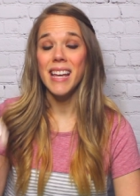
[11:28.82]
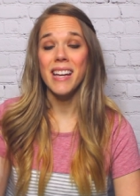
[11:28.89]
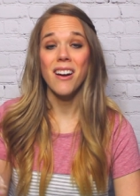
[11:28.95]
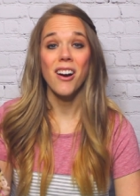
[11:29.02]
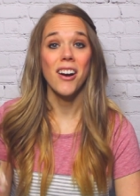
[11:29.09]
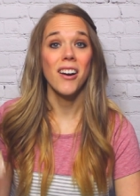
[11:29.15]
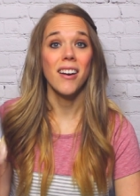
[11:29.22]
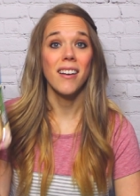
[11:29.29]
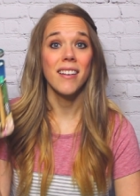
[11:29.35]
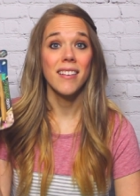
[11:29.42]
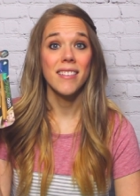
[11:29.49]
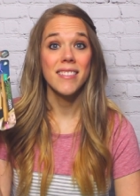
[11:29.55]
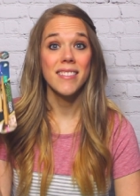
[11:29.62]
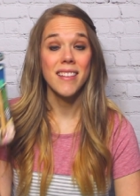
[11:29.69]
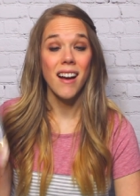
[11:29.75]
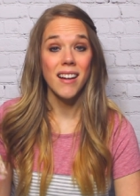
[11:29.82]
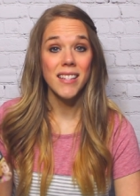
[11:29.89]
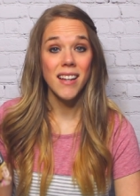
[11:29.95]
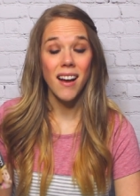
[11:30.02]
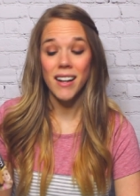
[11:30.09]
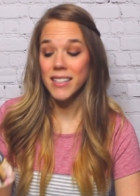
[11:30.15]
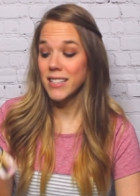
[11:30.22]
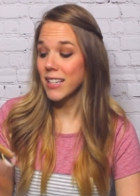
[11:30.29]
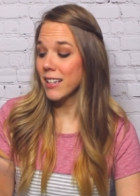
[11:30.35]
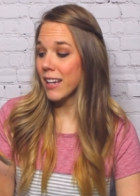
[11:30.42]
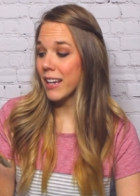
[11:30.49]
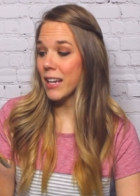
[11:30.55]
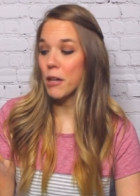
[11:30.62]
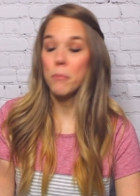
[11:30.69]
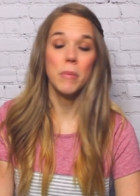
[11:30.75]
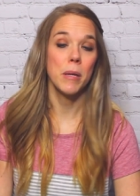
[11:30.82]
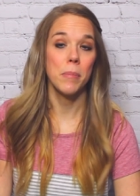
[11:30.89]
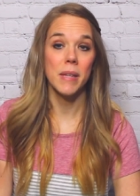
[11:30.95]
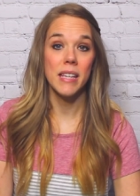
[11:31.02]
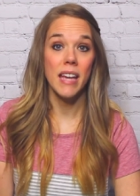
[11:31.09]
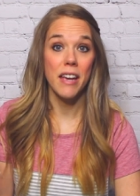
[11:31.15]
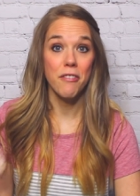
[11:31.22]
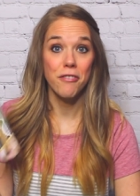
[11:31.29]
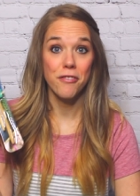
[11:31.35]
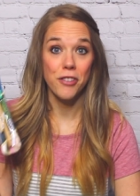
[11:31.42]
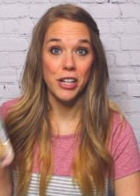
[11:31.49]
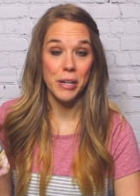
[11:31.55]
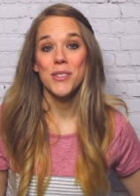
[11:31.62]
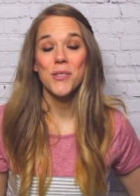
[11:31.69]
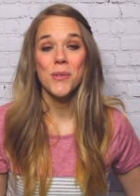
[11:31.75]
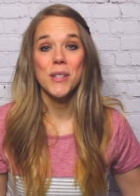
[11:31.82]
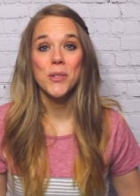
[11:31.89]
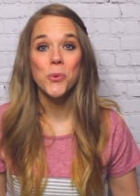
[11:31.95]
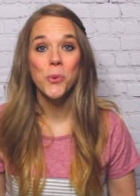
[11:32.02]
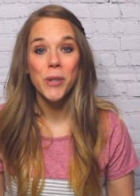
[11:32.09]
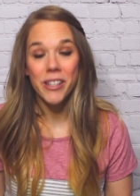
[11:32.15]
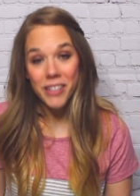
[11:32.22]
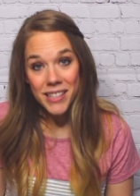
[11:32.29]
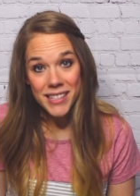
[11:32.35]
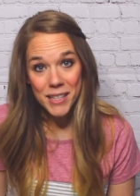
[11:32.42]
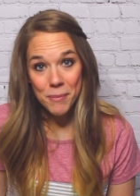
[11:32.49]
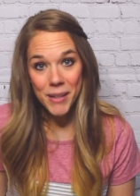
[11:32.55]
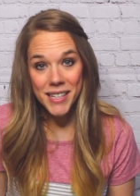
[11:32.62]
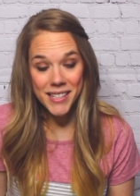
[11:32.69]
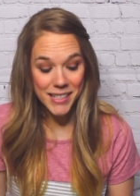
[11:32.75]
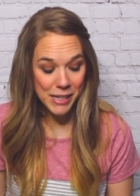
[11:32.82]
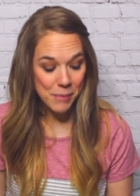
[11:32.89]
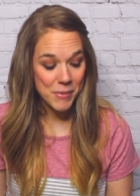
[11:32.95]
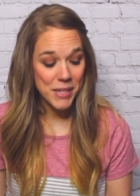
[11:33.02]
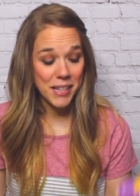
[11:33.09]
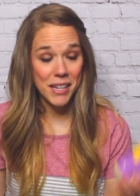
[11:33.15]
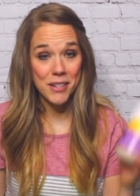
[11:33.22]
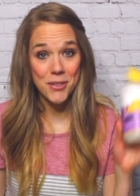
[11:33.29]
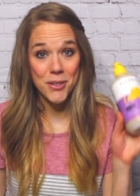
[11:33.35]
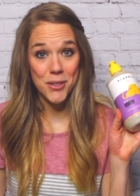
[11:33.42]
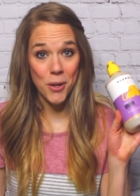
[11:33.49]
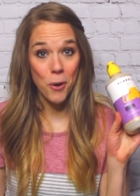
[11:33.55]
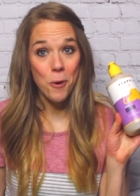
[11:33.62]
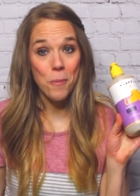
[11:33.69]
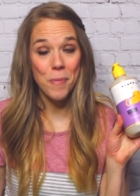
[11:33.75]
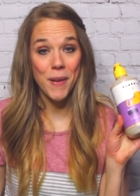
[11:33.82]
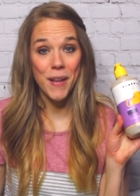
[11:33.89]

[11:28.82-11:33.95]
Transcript: they are non-toxic and BPA free. So as weird as it might seem to get soap